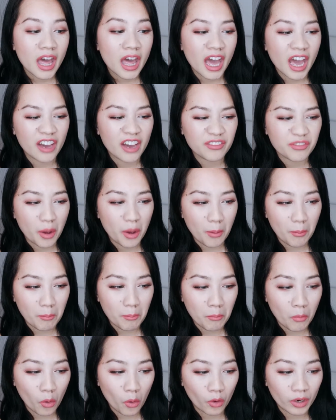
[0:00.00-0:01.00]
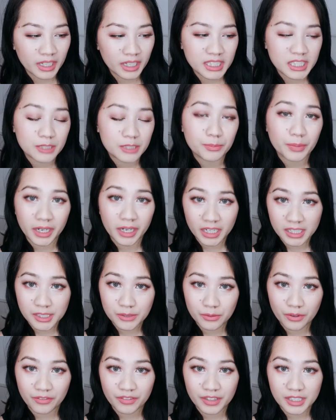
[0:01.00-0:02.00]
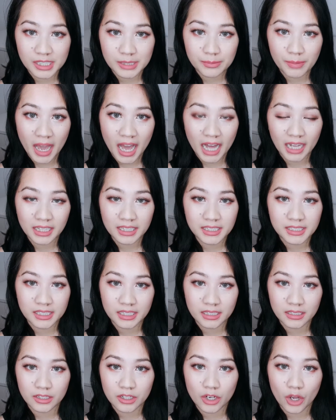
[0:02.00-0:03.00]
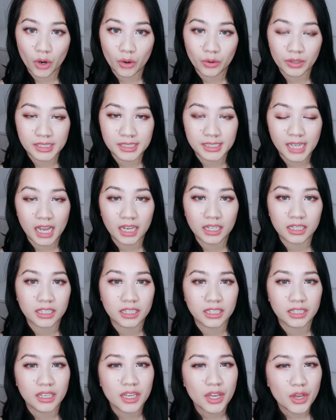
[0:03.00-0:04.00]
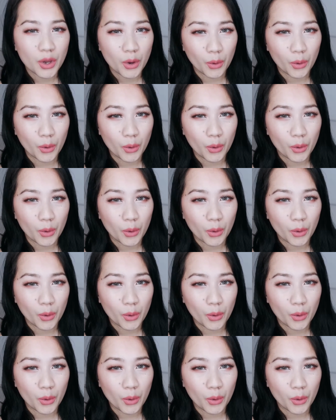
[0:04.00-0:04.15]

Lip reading: have more experience with this palette and know exactly